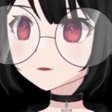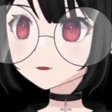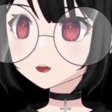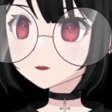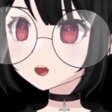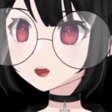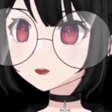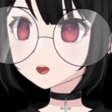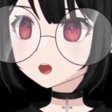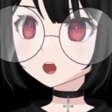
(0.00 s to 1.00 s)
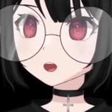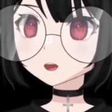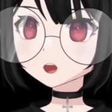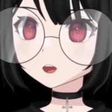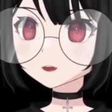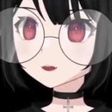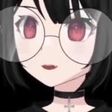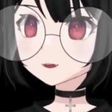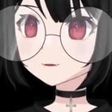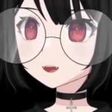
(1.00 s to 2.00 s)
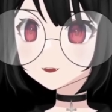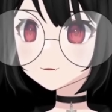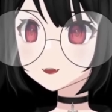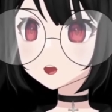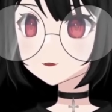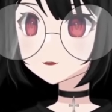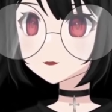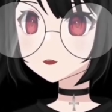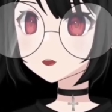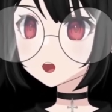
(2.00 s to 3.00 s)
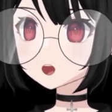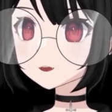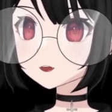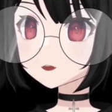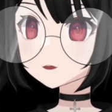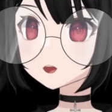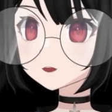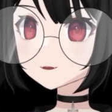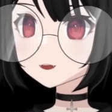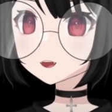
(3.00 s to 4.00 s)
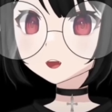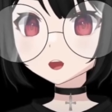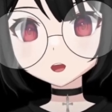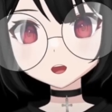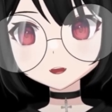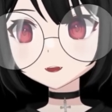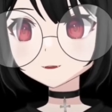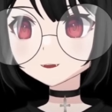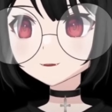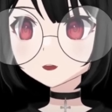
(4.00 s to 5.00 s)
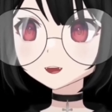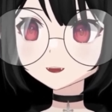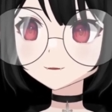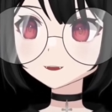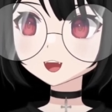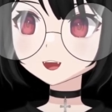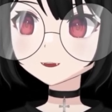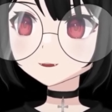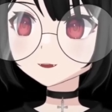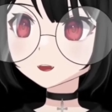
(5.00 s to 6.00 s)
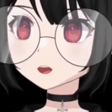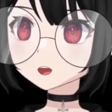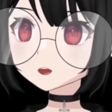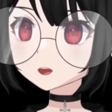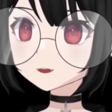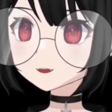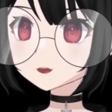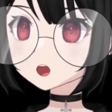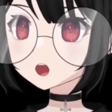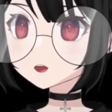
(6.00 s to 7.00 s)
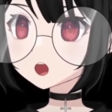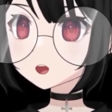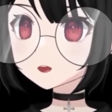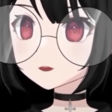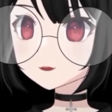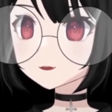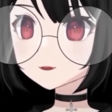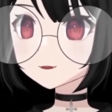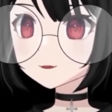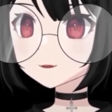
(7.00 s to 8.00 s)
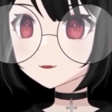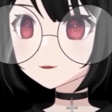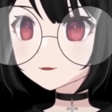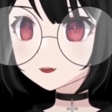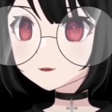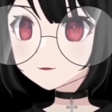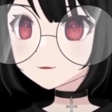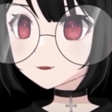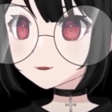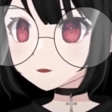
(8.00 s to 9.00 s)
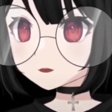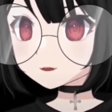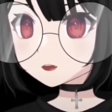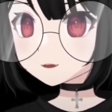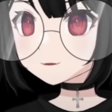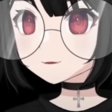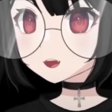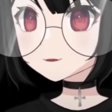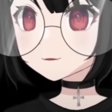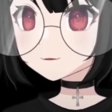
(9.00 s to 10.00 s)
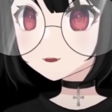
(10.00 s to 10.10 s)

a random whimper when she extends out to launch her first much anticipated attack right about here. Whoa, whoa. Yeah, you can see. Very intense scene